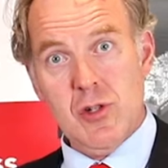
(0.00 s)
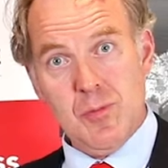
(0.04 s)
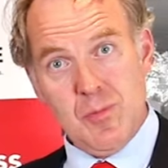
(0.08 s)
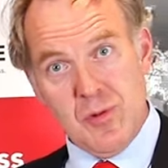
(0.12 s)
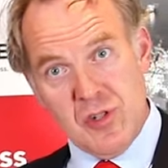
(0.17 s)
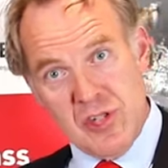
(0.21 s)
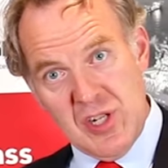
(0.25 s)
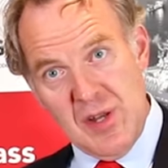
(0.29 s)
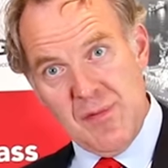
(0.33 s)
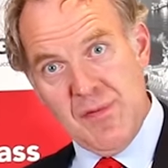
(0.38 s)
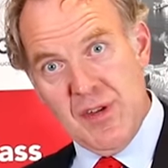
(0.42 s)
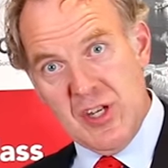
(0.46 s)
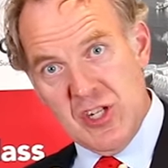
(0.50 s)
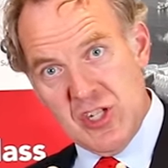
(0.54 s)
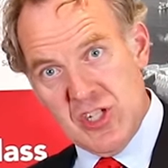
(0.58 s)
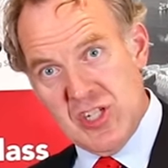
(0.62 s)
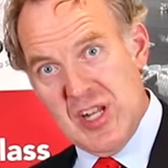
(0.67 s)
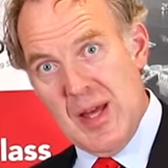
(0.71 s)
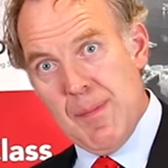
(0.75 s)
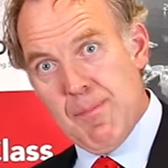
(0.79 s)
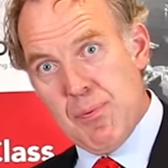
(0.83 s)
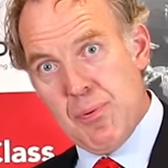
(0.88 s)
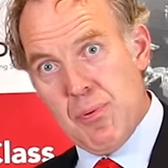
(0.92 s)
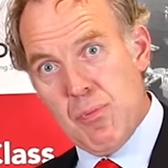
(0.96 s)
the specific
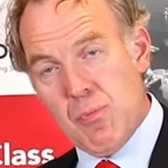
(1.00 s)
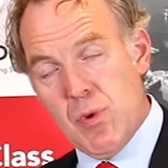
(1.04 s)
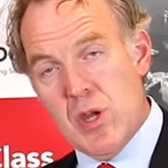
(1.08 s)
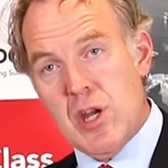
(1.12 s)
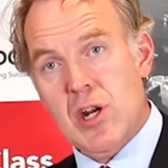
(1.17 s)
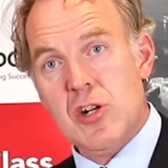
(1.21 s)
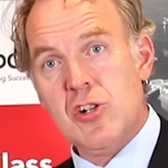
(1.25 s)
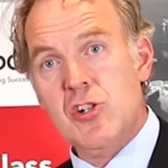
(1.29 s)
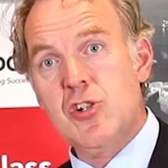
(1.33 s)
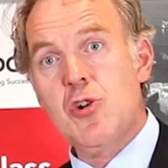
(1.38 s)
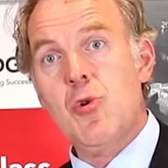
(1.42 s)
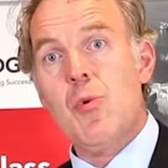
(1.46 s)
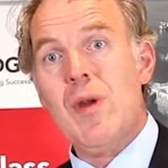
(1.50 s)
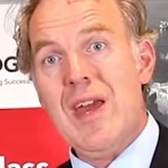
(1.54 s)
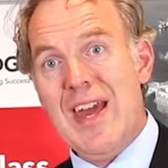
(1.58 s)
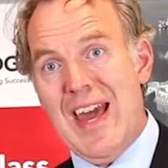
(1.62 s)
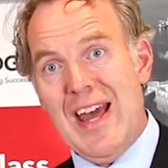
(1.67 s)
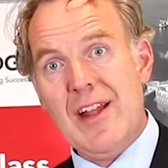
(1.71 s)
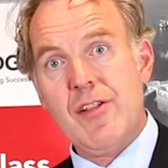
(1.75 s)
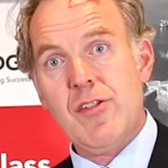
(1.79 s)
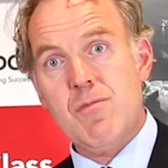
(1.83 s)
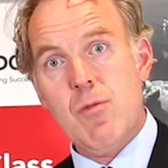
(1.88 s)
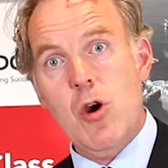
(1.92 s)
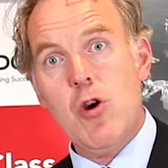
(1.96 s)
step we are
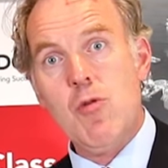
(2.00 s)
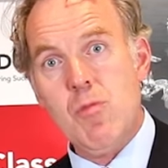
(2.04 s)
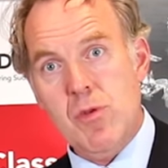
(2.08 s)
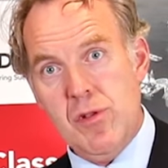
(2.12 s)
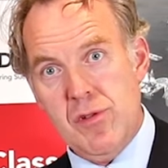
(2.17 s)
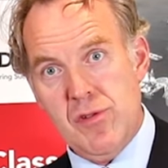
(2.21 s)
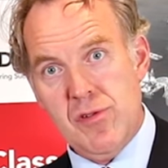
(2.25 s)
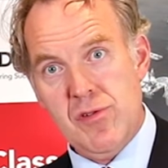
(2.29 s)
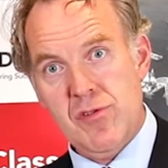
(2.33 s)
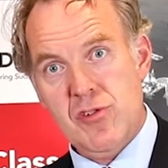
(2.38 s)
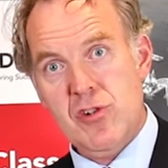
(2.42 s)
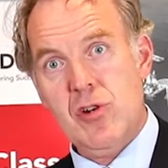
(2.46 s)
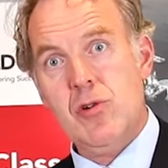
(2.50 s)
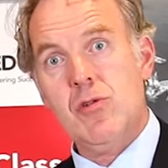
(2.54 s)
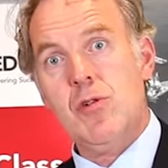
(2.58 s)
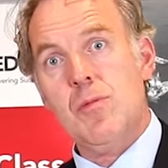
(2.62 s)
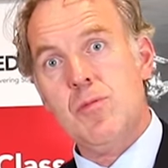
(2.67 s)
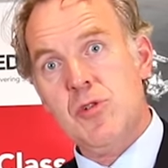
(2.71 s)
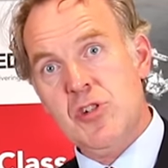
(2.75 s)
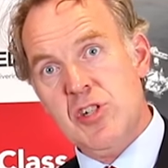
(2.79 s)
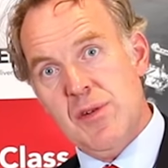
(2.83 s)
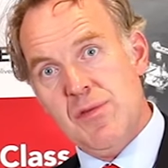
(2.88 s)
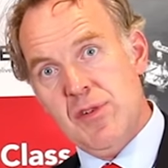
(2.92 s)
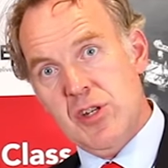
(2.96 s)
doing at the moment, so the
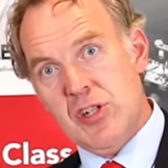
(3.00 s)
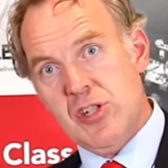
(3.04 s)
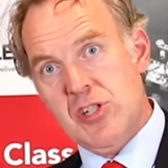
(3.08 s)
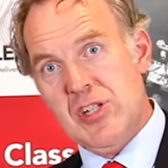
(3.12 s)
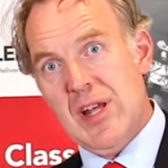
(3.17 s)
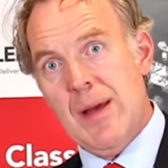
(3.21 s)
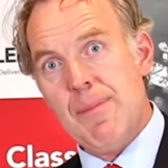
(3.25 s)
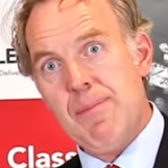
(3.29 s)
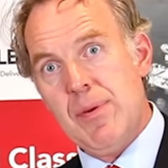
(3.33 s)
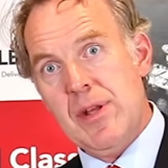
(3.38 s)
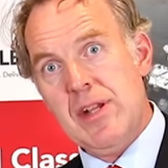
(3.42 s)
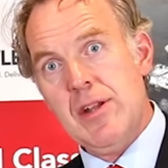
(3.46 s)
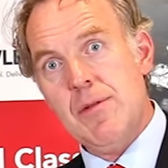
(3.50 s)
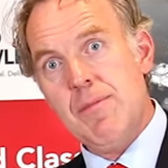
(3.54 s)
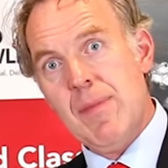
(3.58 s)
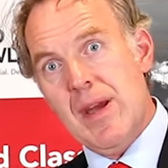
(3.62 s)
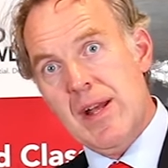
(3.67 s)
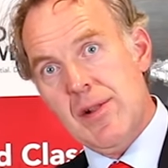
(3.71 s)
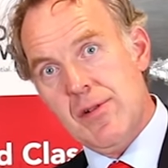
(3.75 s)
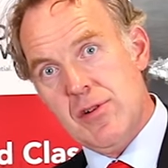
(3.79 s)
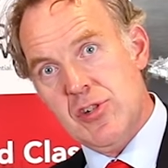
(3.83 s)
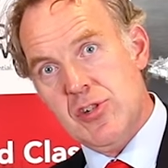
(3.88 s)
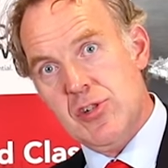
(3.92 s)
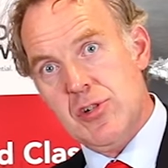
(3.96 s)
specific step in the
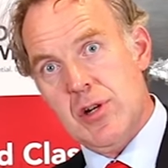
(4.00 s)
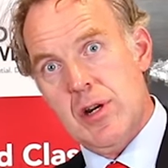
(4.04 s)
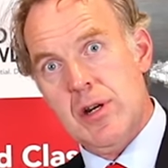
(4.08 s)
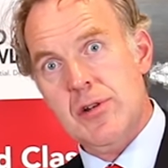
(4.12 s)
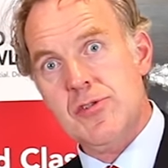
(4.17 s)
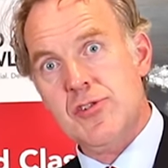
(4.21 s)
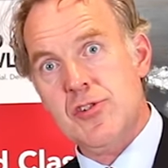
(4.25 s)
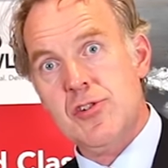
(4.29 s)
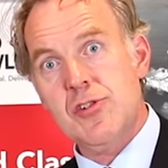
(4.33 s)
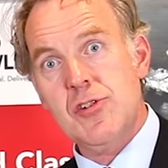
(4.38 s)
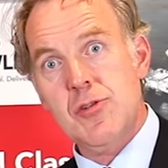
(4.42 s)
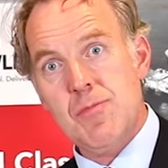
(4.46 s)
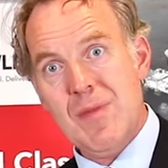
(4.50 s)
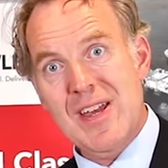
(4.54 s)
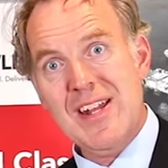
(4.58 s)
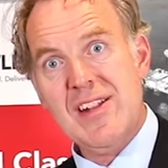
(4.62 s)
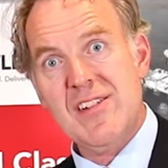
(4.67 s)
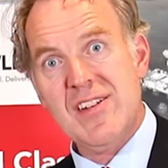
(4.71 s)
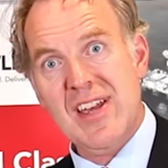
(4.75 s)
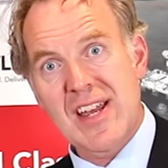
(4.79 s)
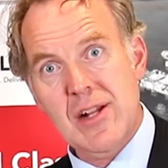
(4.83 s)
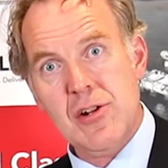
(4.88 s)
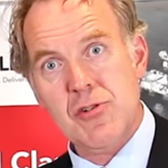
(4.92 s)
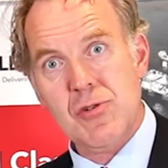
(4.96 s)
maintenance task the
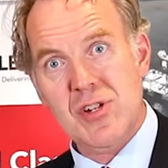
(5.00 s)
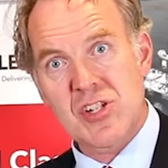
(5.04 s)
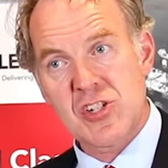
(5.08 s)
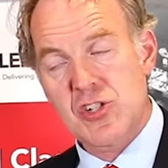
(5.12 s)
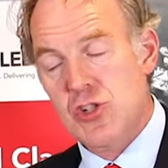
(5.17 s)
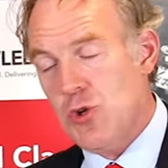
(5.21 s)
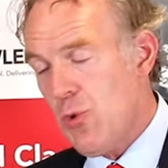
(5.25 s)
maintainer is